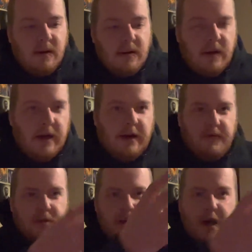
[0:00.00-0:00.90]
I have
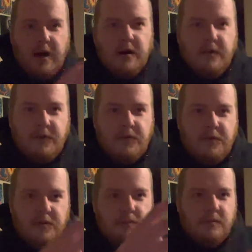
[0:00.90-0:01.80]
a stack of
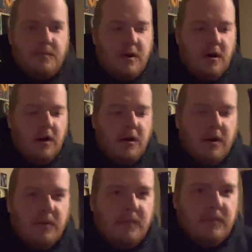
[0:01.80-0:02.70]
manga